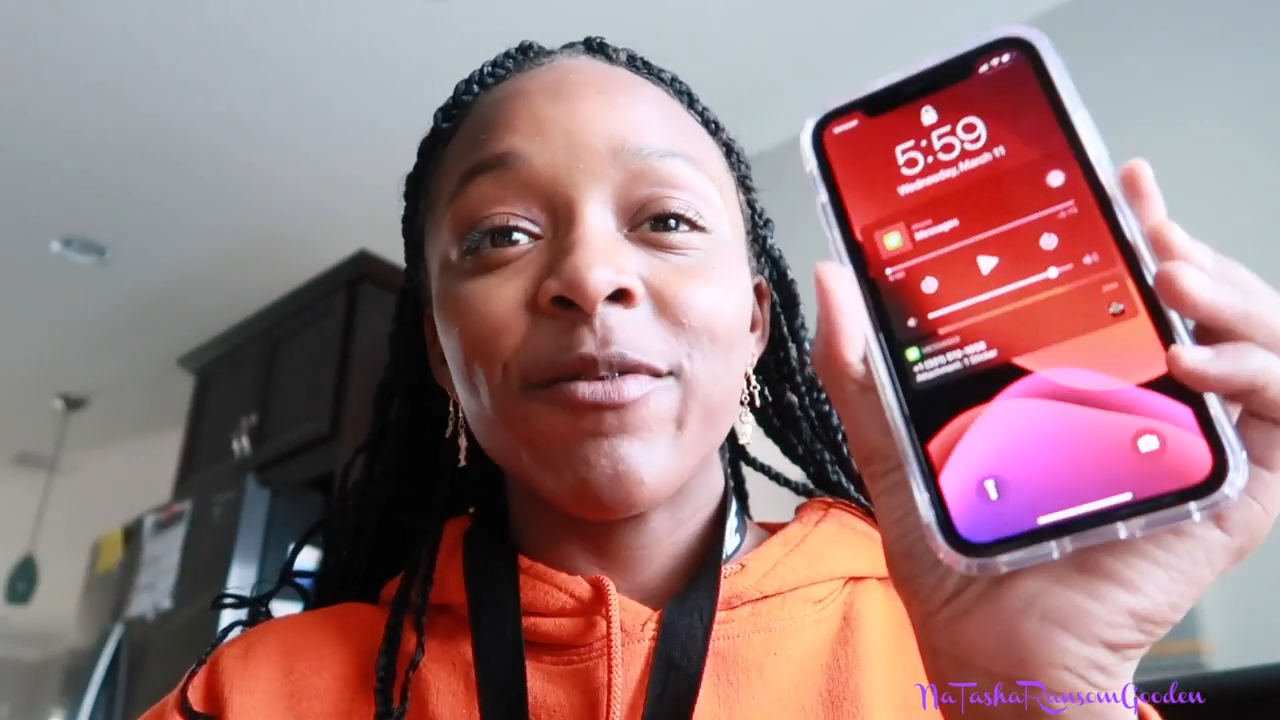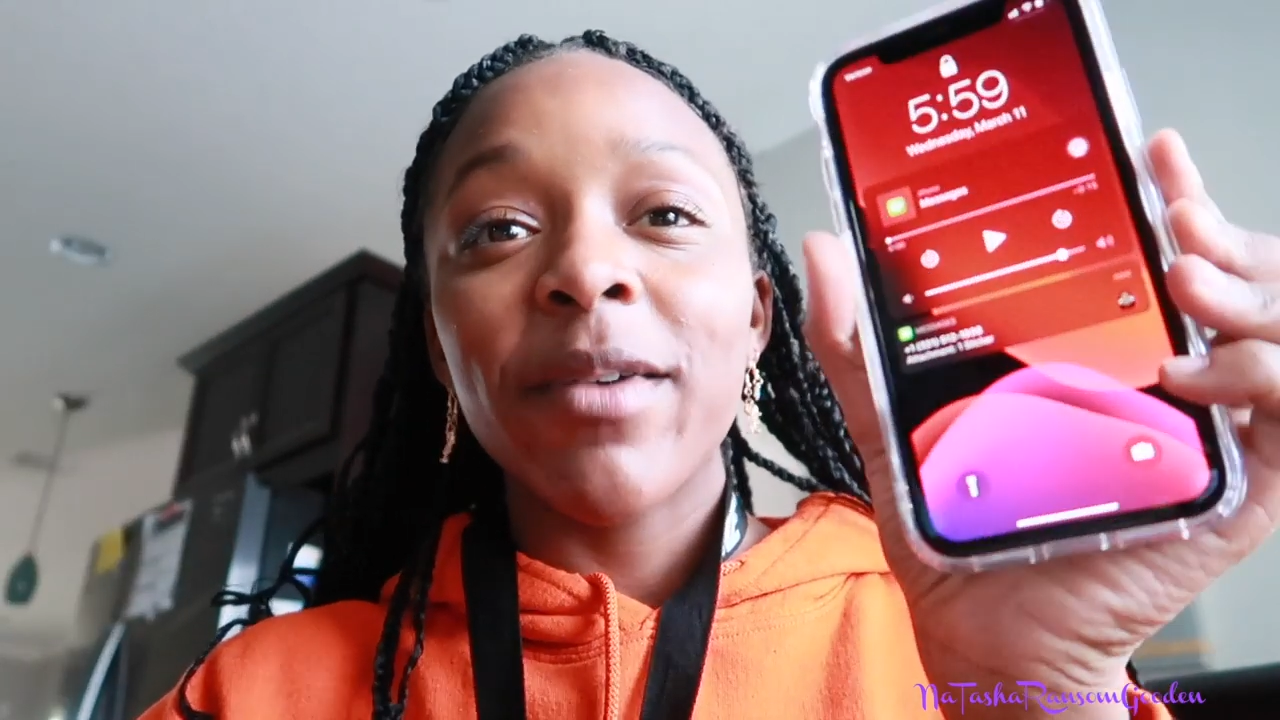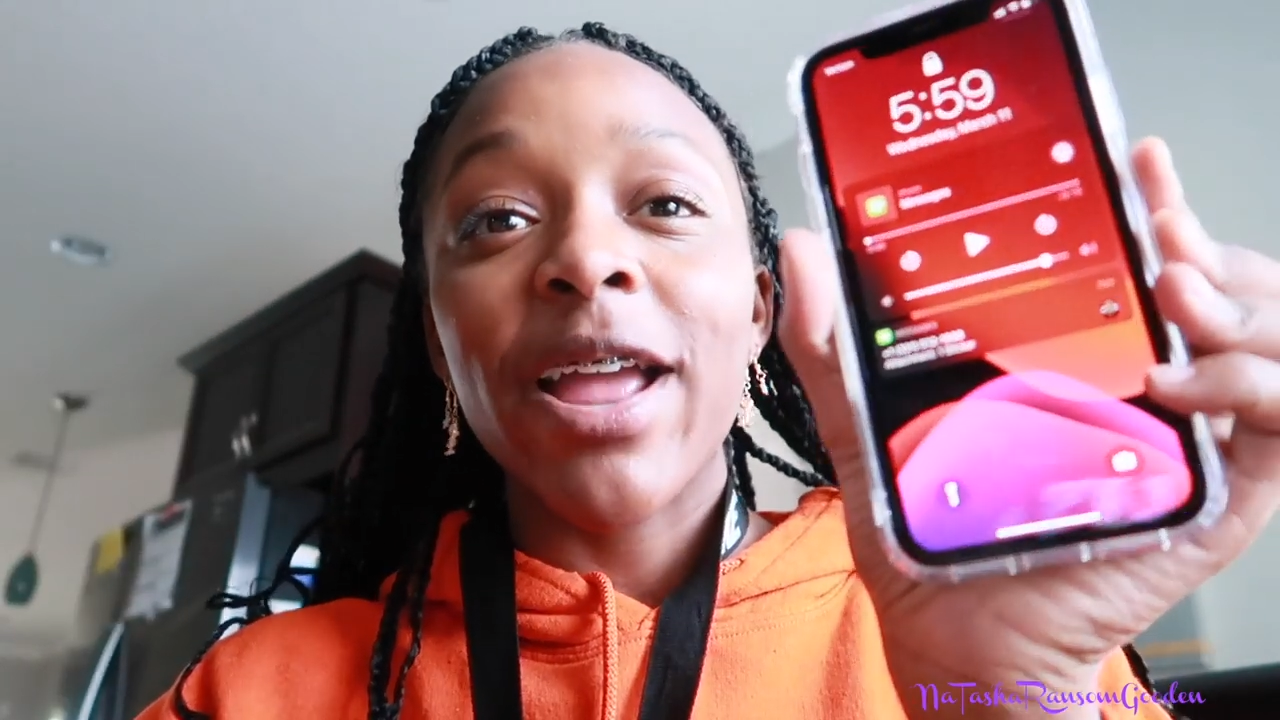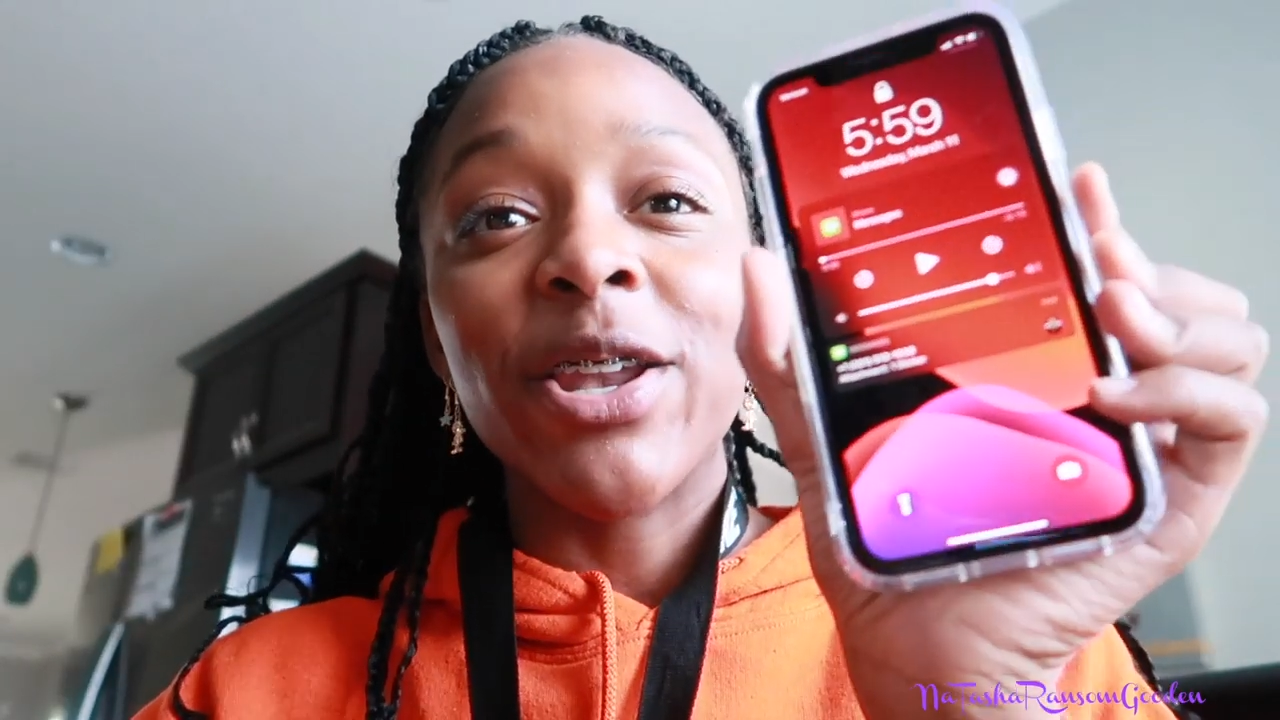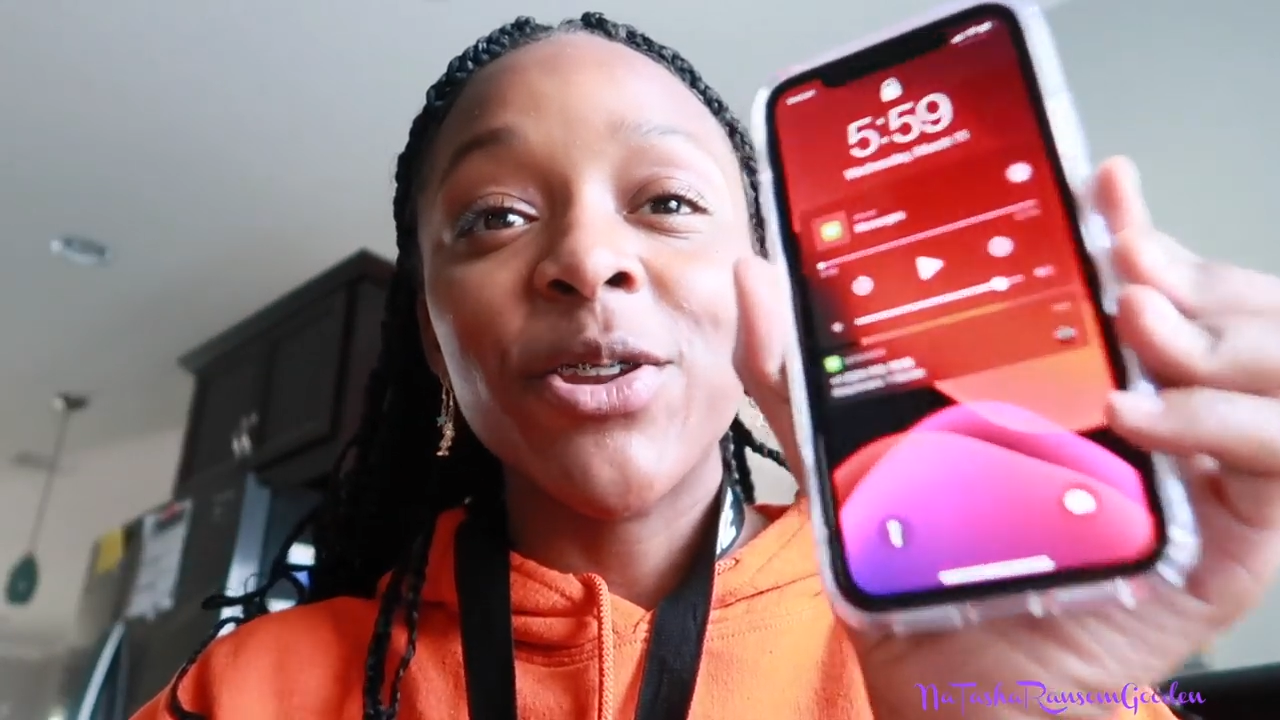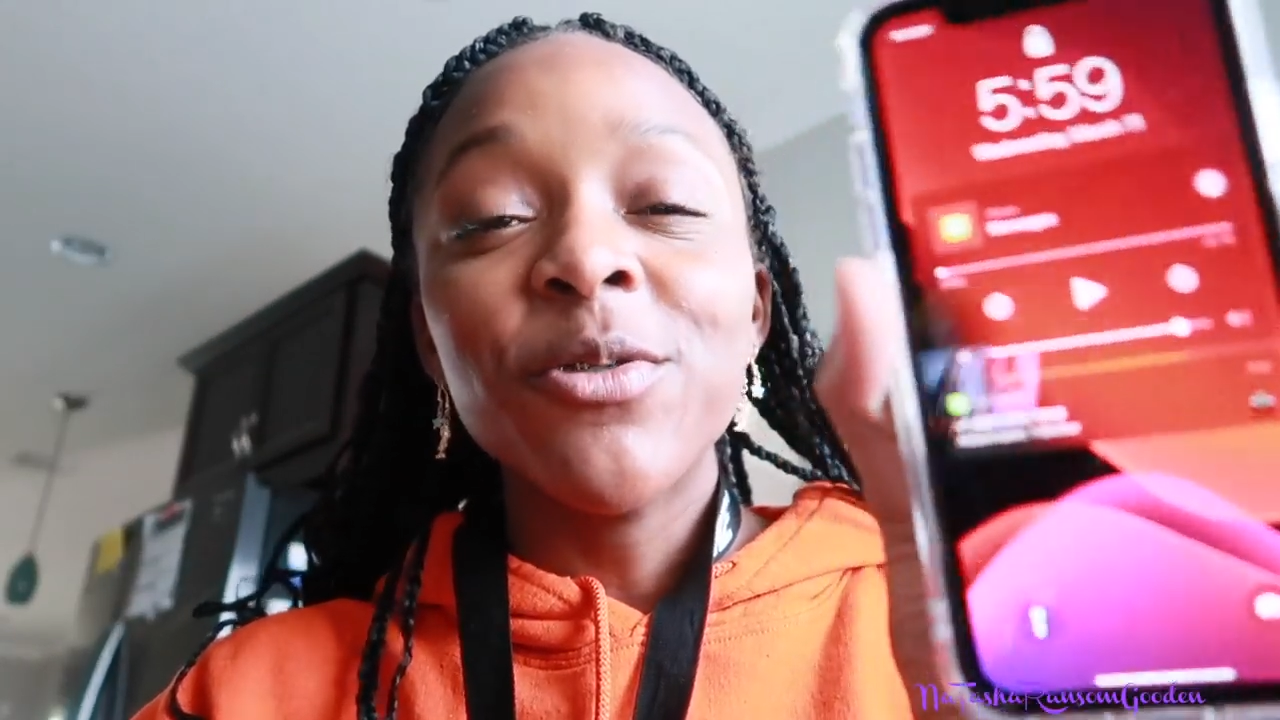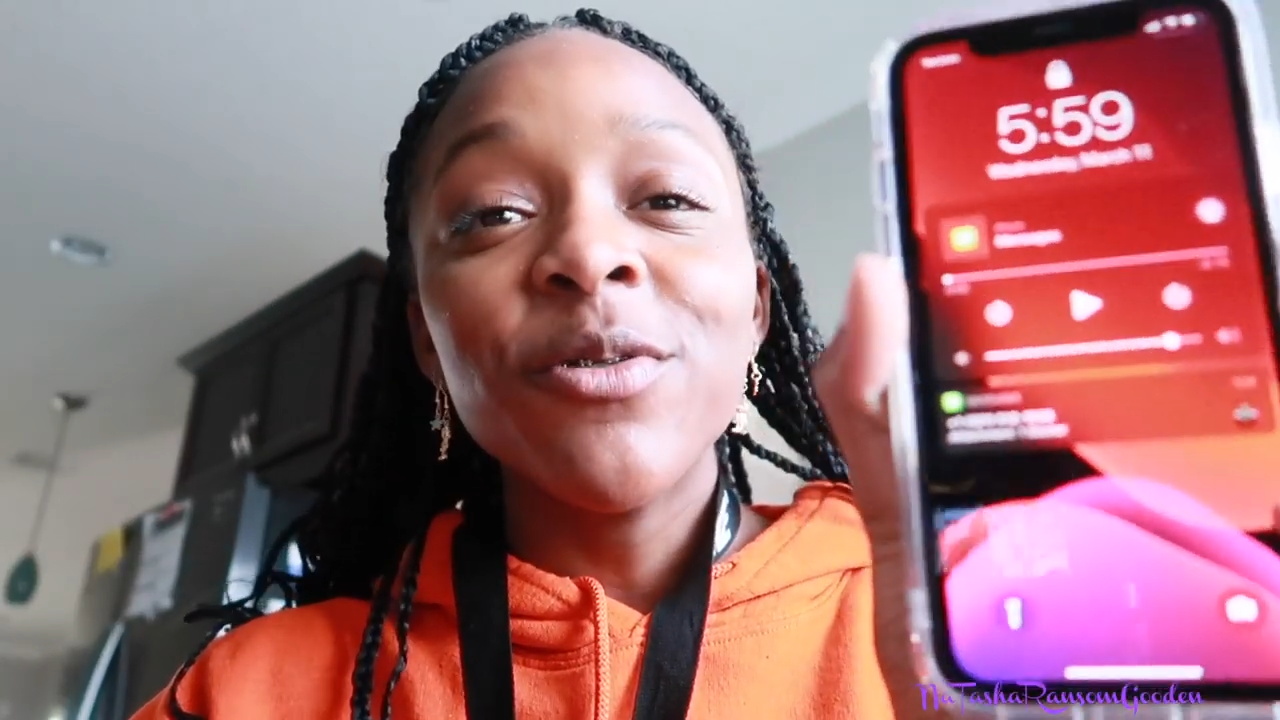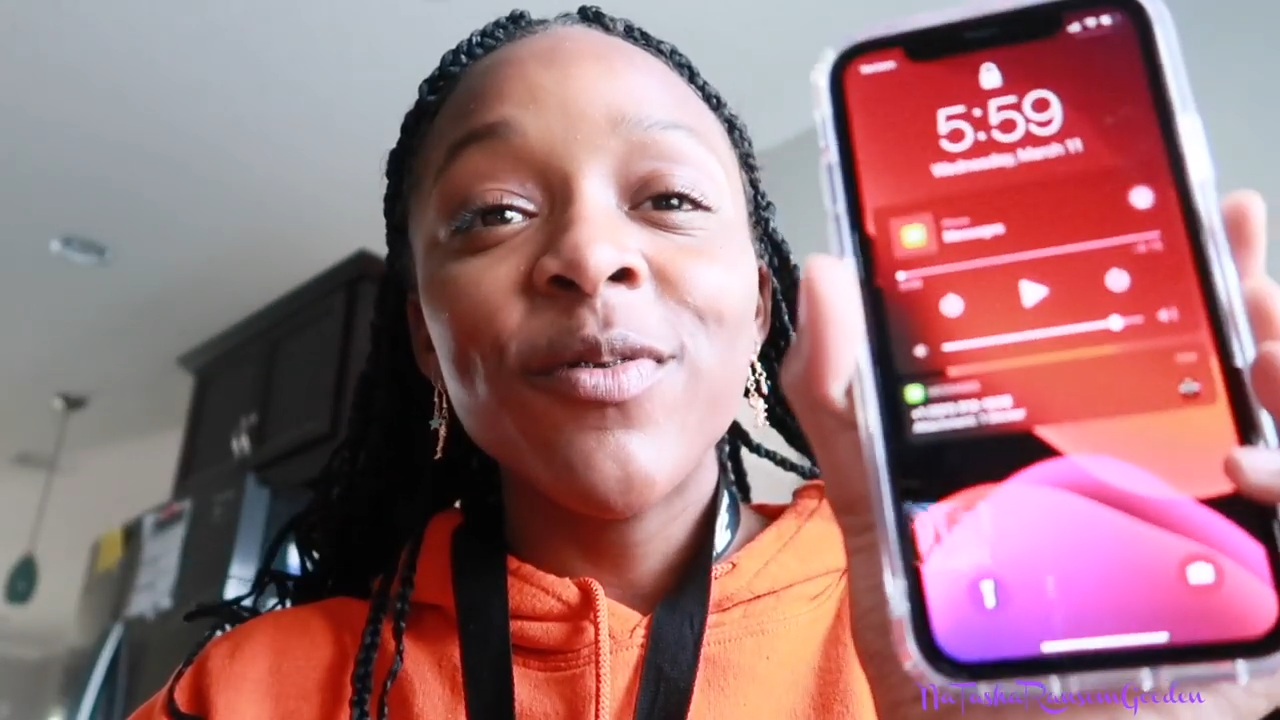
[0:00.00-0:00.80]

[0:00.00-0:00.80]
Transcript: my new